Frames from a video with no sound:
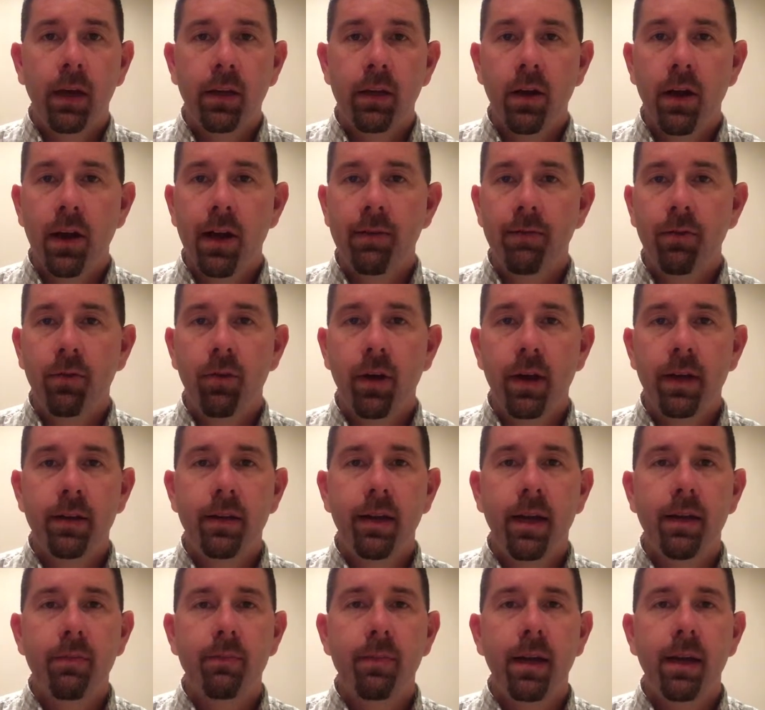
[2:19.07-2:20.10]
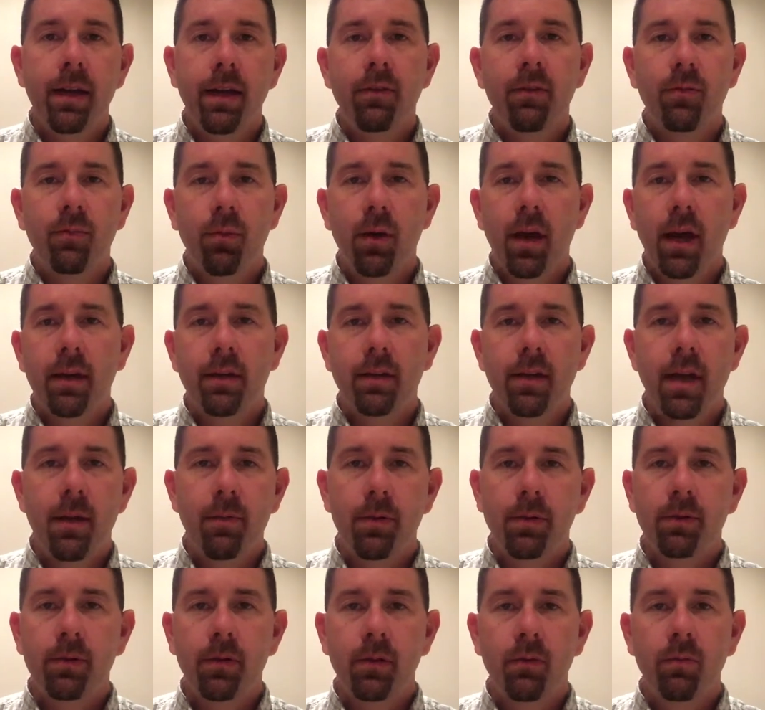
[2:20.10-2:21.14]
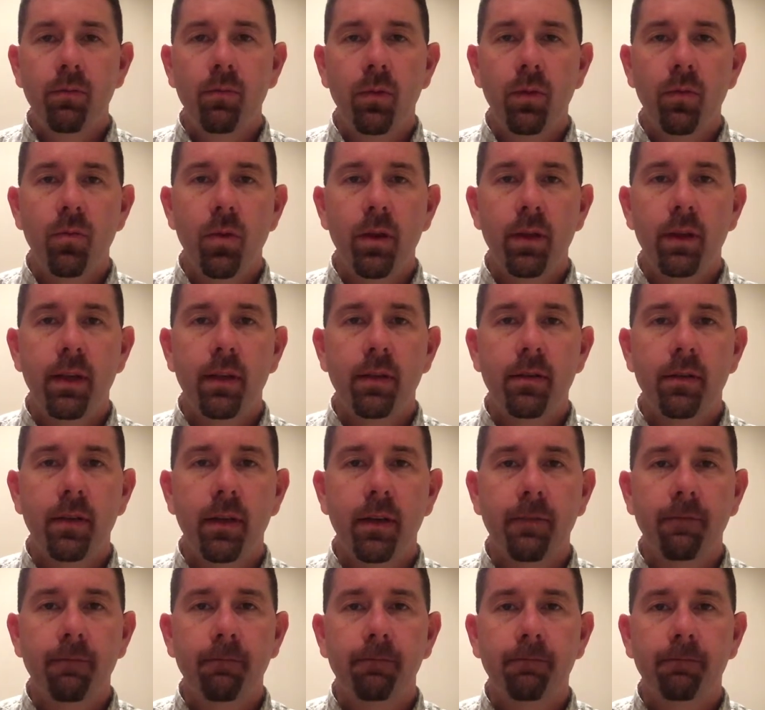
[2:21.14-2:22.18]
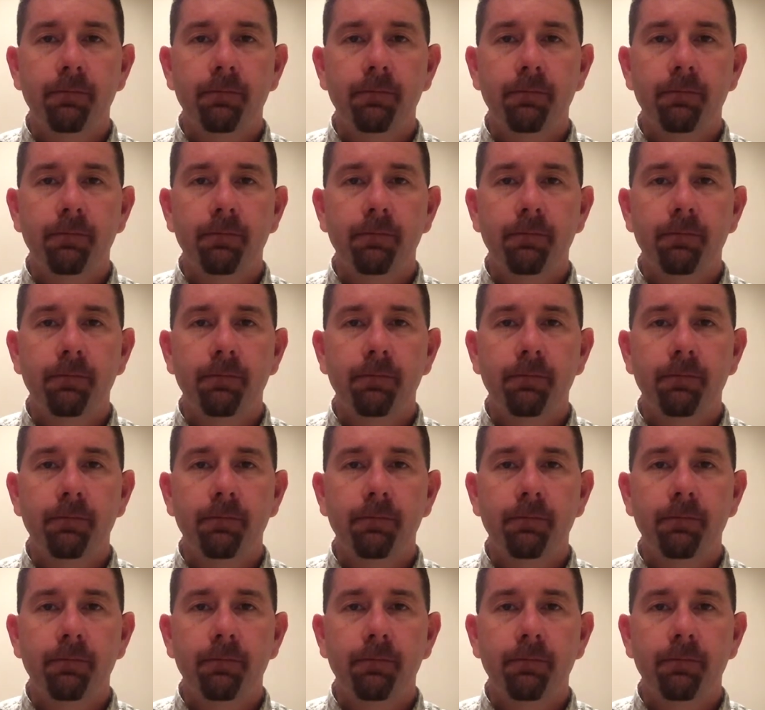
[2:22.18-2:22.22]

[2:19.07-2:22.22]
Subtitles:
Y'all have a great day. My name's Brian Tomlinson with One Less Thing.